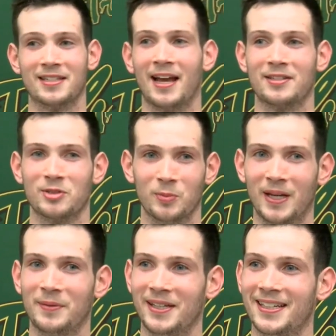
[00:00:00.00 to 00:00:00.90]
stats, so
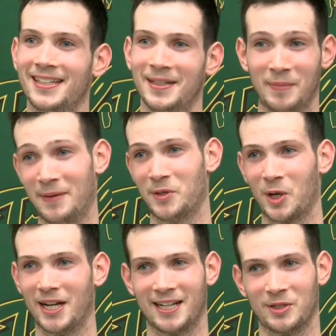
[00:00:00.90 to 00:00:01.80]
maybe. Maybe
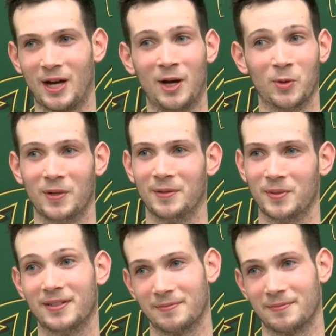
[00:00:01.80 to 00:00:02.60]
you're right. I hope not. But